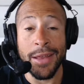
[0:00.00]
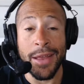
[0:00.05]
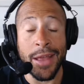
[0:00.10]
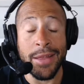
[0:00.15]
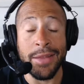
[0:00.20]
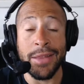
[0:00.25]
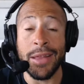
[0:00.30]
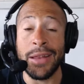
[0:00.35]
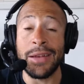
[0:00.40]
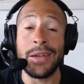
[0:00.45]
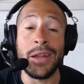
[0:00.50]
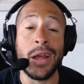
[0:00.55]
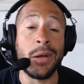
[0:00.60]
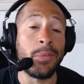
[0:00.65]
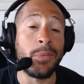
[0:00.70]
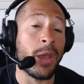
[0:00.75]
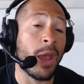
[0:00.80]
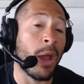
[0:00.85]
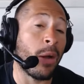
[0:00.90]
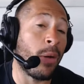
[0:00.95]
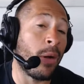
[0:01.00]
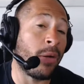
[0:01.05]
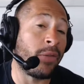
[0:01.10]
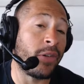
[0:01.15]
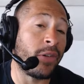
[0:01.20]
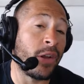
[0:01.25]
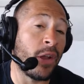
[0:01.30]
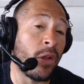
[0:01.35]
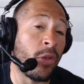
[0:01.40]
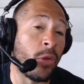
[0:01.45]
And then tell me how
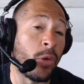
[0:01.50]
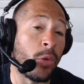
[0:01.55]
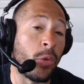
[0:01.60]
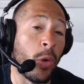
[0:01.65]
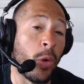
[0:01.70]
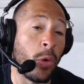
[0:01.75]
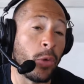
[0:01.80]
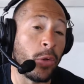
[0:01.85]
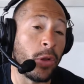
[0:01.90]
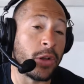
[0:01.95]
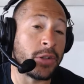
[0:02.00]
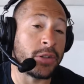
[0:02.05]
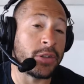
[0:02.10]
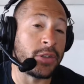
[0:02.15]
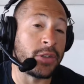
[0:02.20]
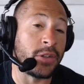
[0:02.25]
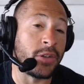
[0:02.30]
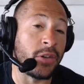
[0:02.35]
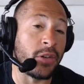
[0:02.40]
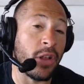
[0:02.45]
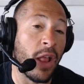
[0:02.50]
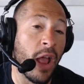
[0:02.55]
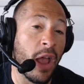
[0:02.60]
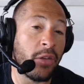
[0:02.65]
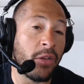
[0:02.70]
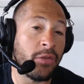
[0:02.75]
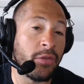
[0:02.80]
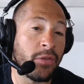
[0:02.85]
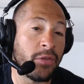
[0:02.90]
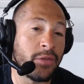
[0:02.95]
every other role looks in your
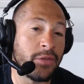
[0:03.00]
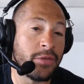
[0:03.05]
life.